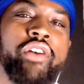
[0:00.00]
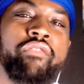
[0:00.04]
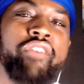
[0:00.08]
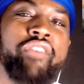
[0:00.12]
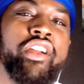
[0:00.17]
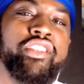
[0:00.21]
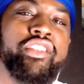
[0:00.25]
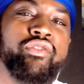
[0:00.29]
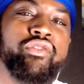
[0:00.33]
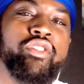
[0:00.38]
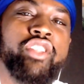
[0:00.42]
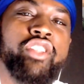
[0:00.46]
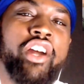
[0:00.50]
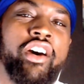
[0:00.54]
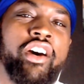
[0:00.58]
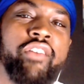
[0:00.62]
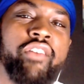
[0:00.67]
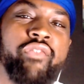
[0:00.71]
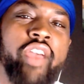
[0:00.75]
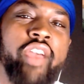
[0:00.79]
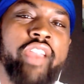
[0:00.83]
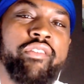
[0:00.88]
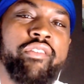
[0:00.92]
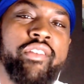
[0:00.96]
verse was y'all
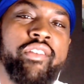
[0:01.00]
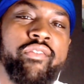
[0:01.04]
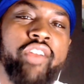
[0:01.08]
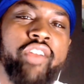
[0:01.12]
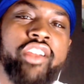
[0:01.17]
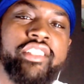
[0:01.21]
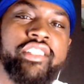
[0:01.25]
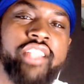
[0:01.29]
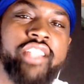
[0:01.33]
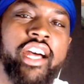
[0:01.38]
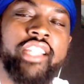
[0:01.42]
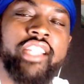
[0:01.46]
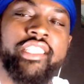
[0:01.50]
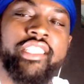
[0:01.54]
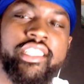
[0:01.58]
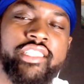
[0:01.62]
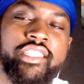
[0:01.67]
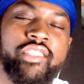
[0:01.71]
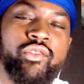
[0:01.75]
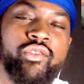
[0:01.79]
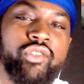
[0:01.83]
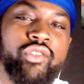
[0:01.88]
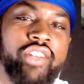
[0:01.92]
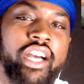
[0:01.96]
favorite verse out this one?